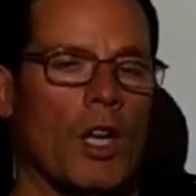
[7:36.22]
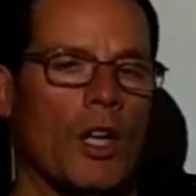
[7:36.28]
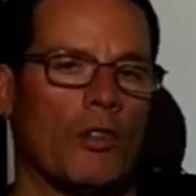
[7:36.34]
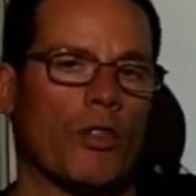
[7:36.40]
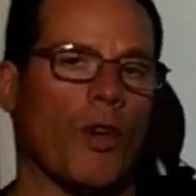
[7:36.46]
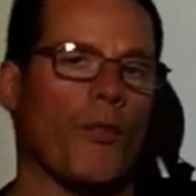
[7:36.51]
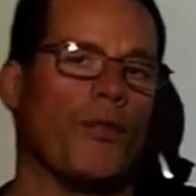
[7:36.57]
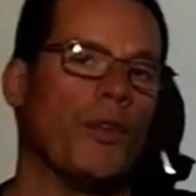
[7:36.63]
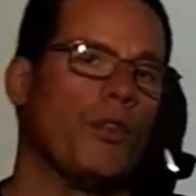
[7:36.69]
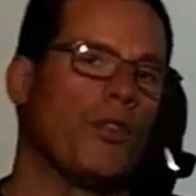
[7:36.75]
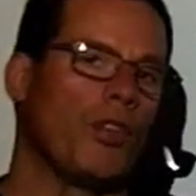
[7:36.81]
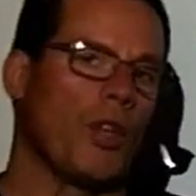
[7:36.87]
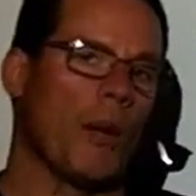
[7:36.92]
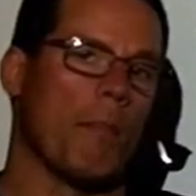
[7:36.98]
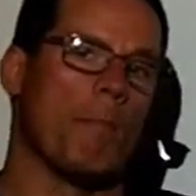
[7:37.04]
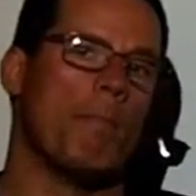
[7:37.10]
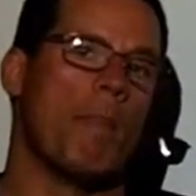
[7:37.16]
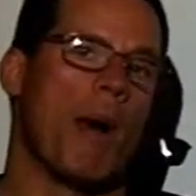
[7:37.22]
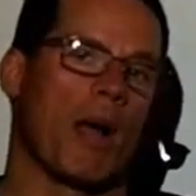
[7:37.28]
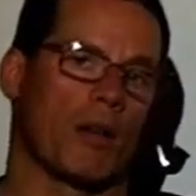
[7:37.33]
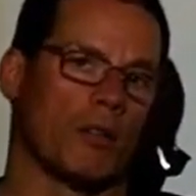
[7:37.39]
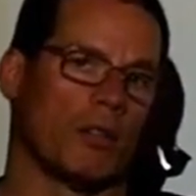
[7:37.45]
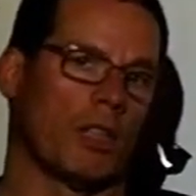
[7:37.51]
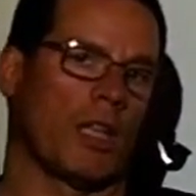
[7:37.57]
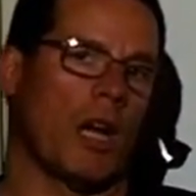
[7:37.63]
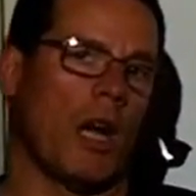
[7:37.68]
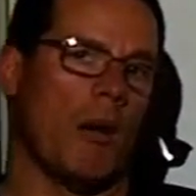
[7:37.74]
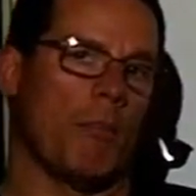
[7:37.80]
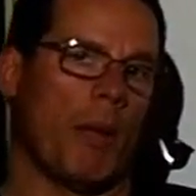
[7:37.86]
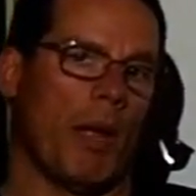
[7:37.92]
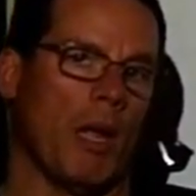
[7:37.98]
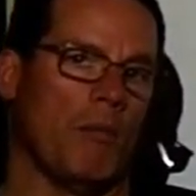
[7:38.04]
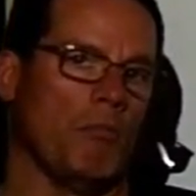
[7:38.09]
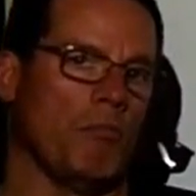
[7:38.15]
So if you see a metal in the
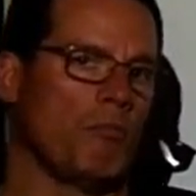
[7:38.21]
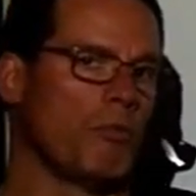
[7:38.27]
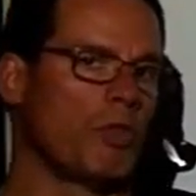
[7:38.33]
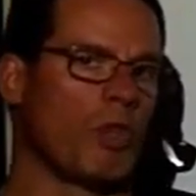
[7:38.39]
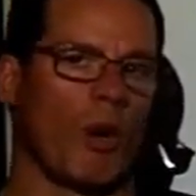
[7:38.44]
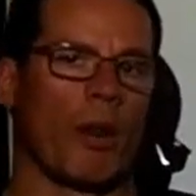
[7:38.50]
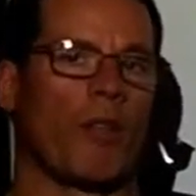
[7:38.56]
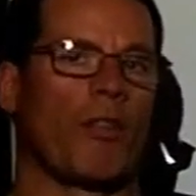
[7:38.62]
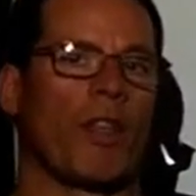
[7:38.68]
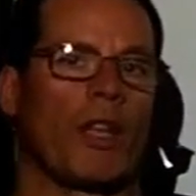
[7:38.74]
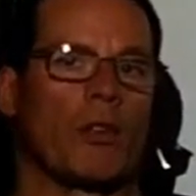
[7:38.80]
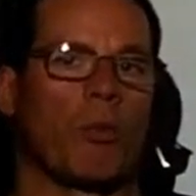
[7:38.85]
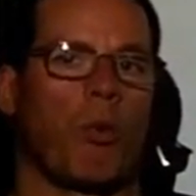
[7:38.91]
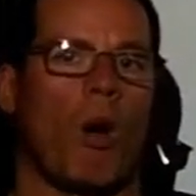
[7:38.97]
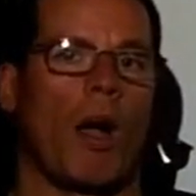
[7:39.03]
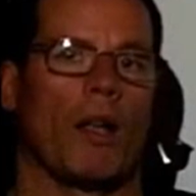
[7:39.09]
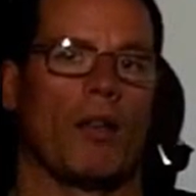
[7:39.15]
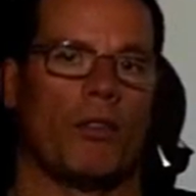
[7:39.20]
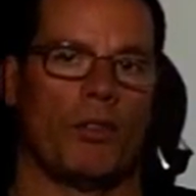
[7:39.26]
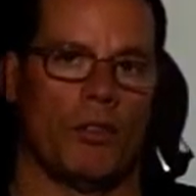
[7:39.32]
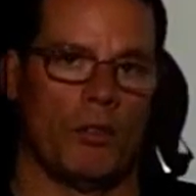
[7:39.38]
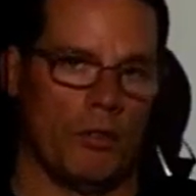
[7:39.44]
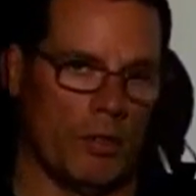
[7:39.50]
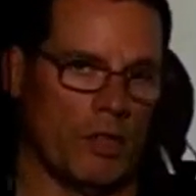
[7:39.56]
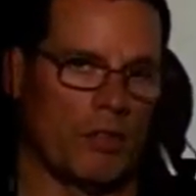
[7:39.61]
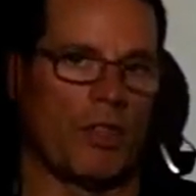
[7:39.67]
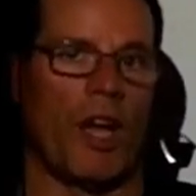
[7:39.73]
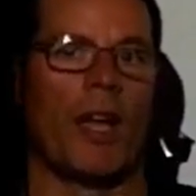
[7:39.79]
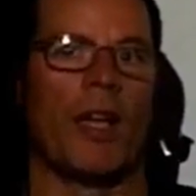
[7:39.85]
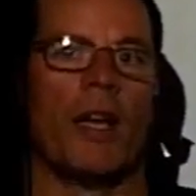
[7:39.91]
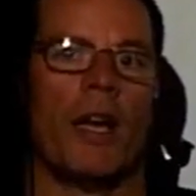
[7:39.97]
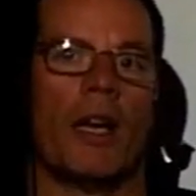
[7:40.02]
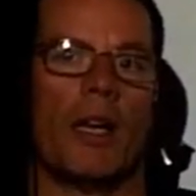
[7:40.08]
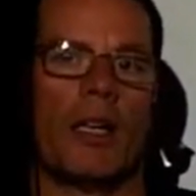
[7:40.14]
compound, don't even think twice. It's
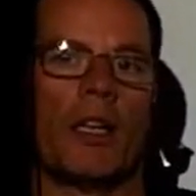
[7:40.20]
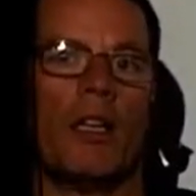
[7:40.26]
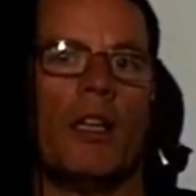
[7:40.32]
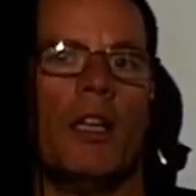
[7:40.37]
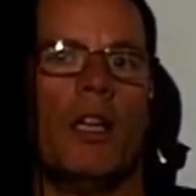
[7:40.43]
ionic.